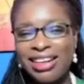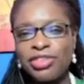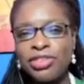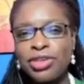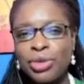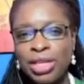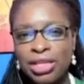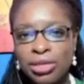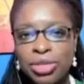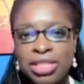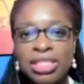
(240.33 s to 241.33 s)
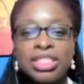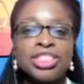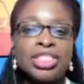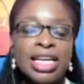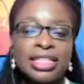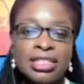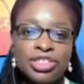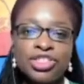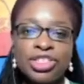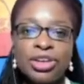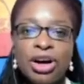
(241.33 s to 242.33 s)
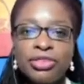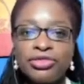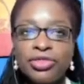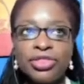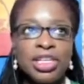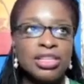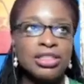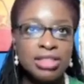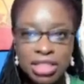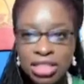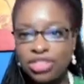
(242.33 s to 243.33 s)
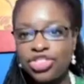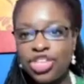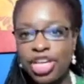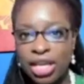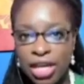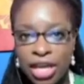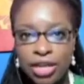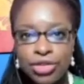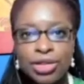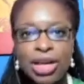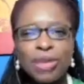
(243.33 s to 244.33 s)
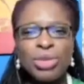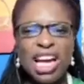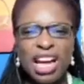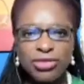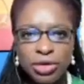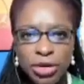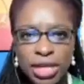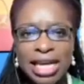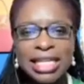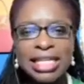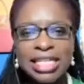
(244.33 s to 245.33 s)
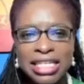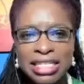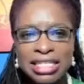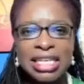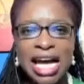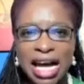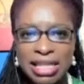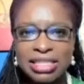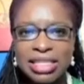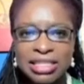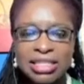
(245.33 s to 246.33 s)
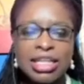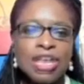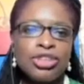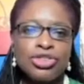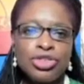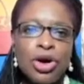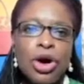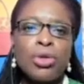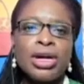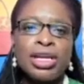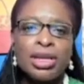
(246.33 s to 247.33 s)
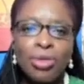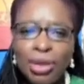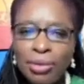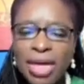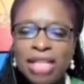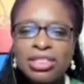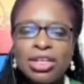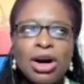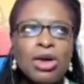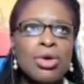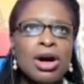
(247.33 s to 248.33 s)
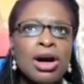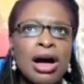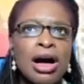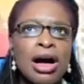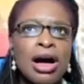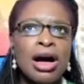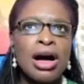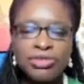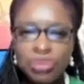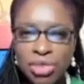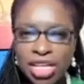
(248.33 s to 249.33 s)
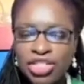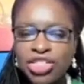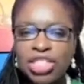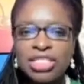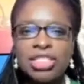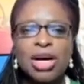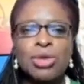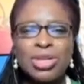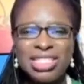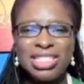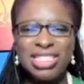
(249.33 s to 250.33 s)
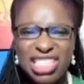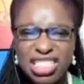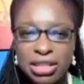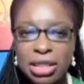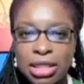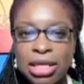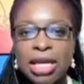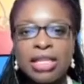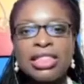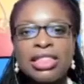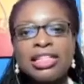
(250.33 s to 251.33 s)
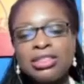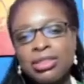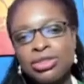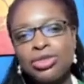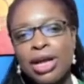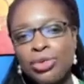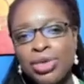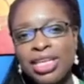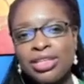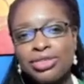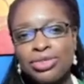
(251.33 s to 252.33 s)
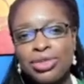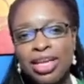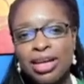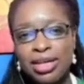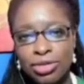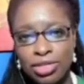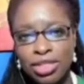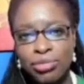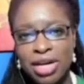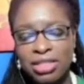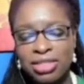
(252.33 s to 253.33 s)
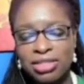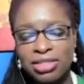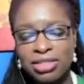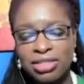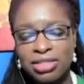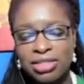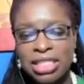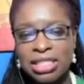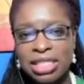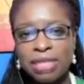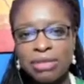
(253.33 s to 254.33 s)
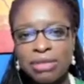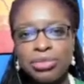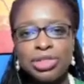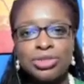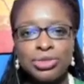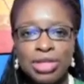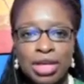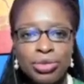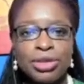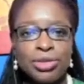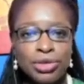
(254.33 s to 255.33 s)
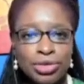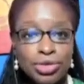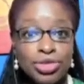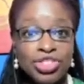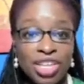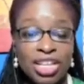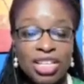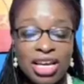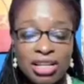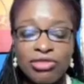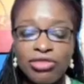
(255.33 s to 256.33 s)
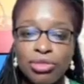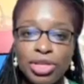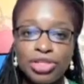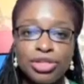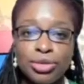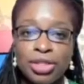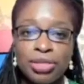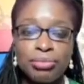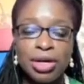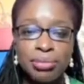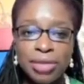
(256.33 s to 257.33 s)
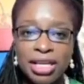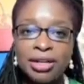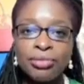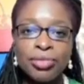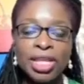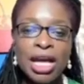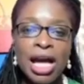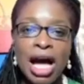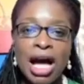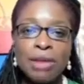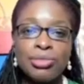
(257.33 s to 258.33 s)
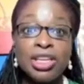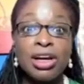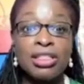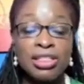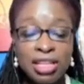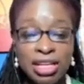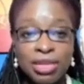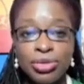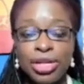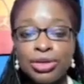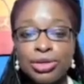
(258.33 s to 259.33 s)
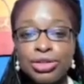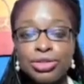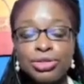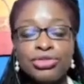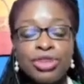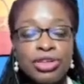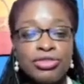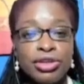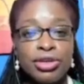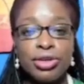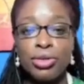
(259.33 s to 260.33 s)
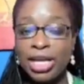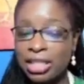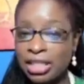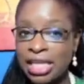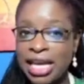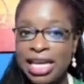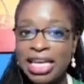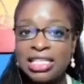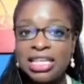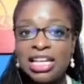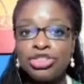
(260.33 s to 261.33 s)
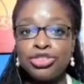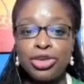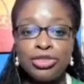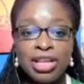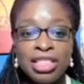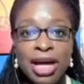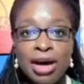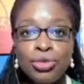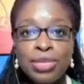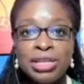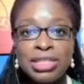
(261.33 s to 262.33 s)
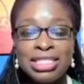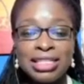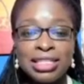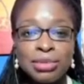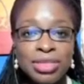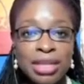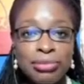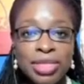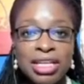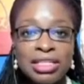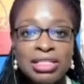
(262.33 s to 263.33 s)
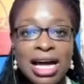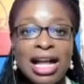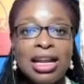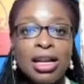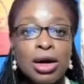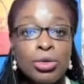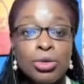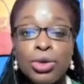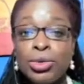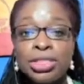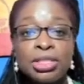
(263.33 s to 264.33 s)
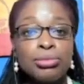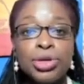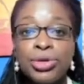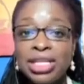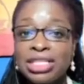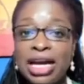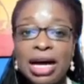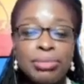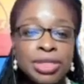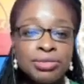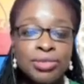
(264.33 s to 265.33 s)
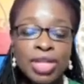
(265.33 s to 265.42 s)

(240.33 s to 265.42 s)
very quickly with the digitization of the THA so that we have quick and easy access to our equipment, to our information, to our data. That's so that we can do the accounting part of it very easily, but so that we could also share that information with the public. The other thing that we are going to do very, very quickly is ensuring that we set up something to allow whistleblowing to happen.